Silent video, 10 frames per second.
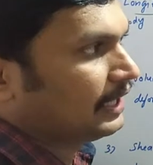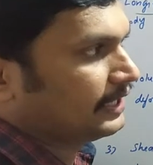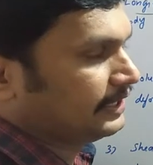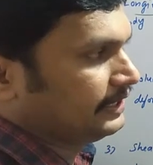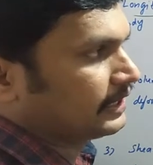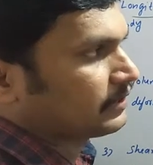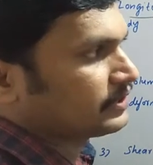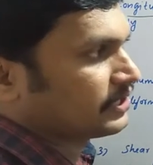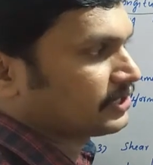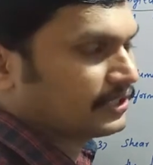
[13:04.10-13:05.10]
and area
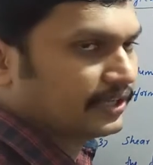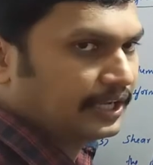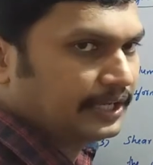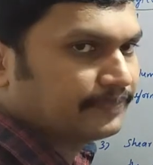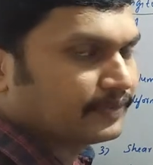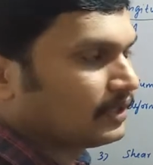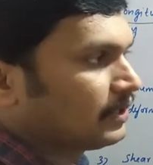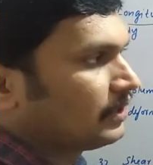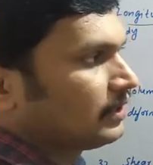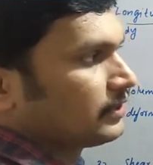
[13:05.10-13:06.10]
cross section A.
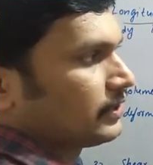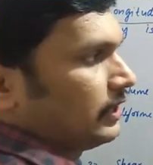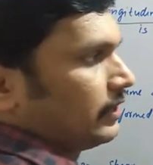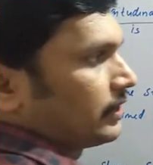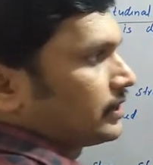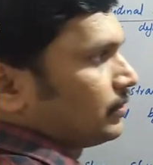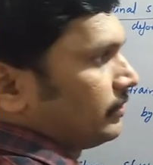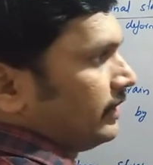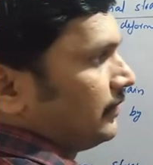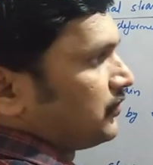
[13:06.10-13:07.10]
In order
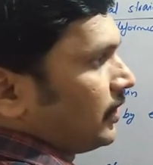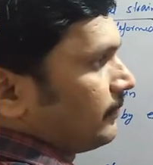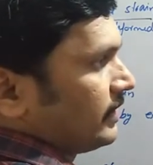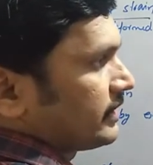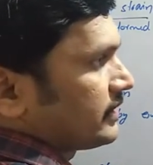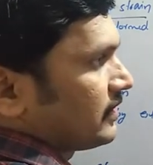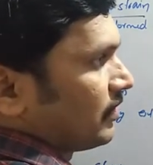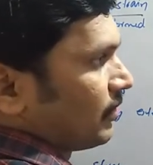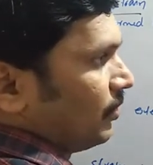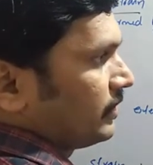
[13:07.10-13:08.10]
to deform this
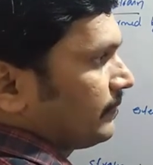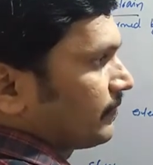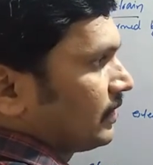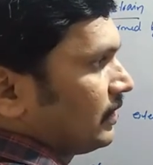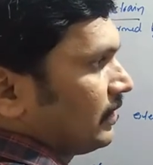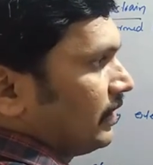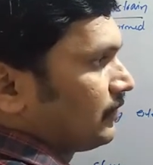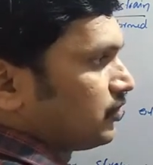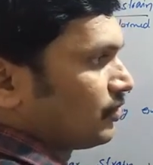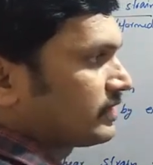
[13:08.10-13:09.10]
rod,
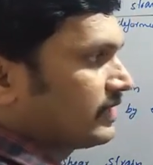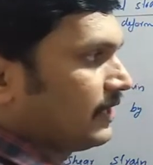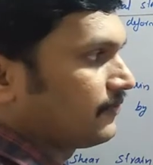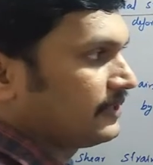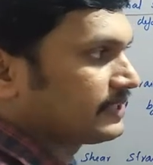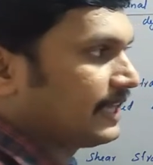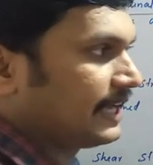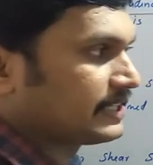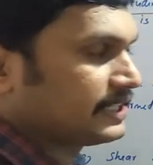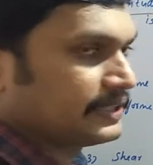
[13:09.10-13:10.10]
a force F is
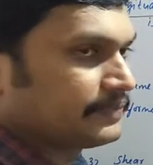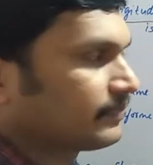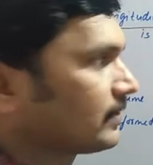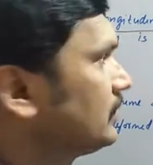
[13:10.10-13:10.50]
acting.